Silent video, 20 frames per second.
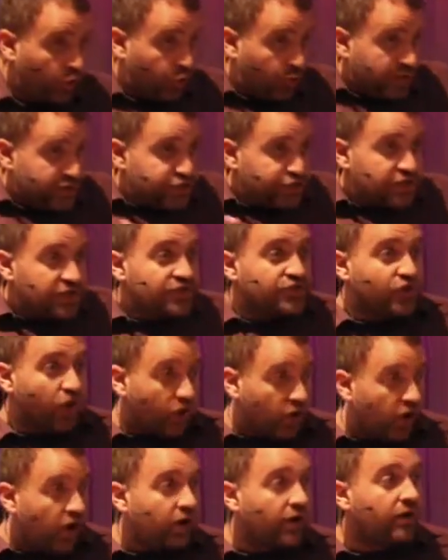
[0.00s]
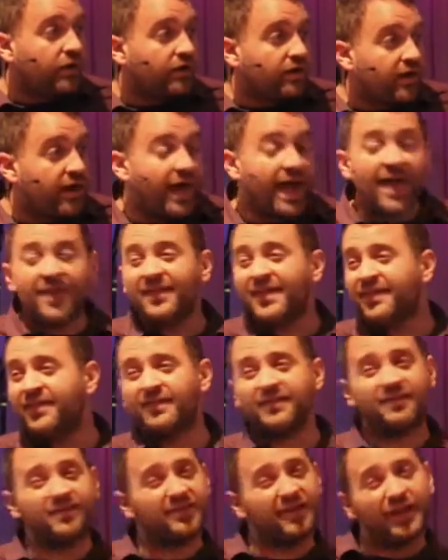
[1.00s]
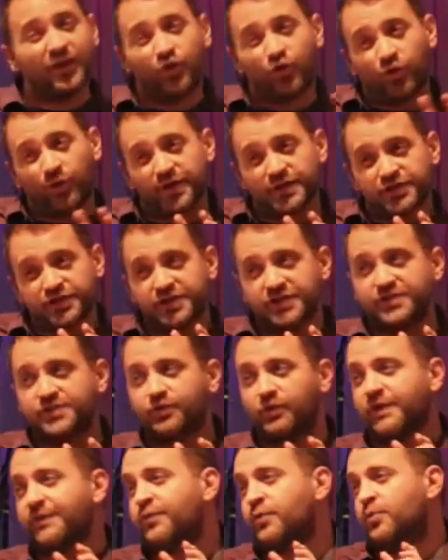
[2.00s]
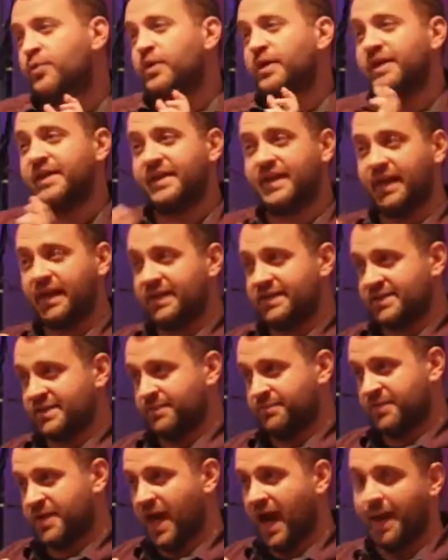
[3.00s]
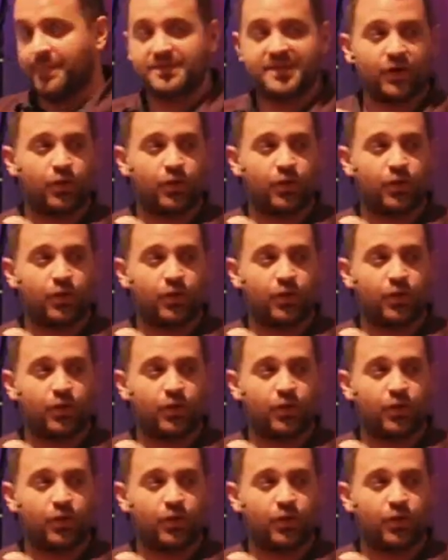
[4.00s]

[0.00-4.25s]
Christians are. And then, like, Christians don't even really get it sometimes.